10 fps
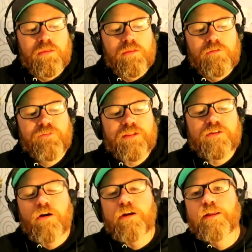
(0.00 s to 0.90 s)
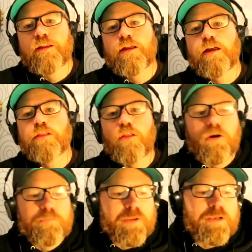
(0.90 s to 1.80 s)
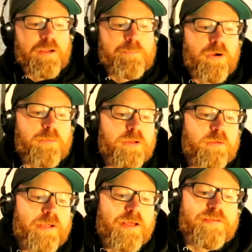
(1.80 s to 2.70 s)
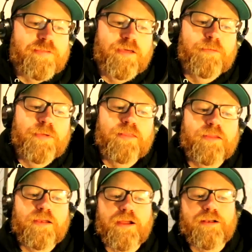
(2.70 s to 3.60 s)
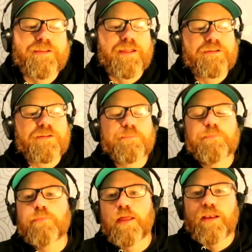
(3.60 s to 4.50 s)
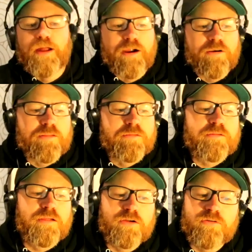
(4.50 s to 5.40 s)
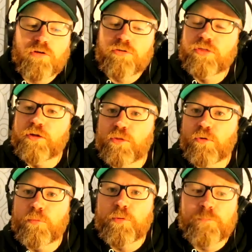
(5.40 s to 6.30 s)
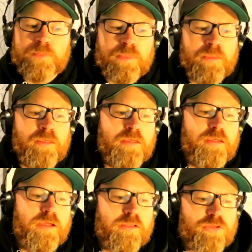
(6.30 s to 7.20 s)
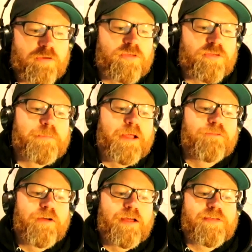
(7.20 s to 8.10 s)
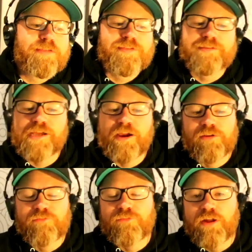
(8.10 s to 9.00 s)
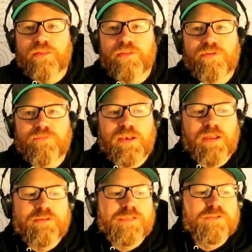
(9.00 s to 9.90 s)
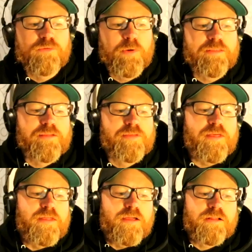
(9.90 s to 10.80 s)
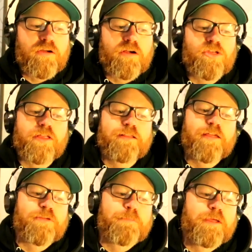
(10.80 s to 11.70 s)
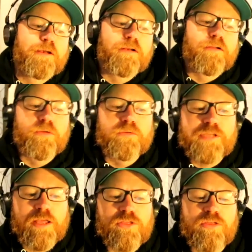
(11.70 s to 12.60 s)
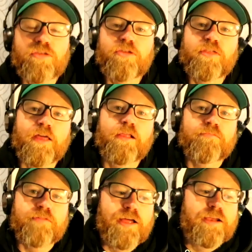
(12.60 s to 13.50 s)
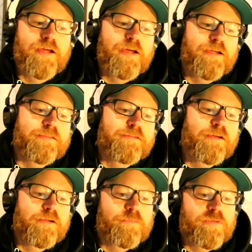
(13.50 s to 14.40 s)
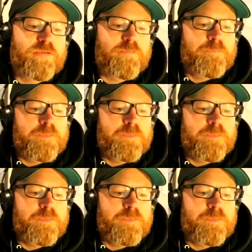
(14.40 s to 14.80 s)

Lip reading: Field hockey had long been a popular pastime in the United Kingdom, in Ireland, and across the globe. In the streets of Belfast, the sectarian violence of the 1920s had largely dissipated, although tensions still ran high at times.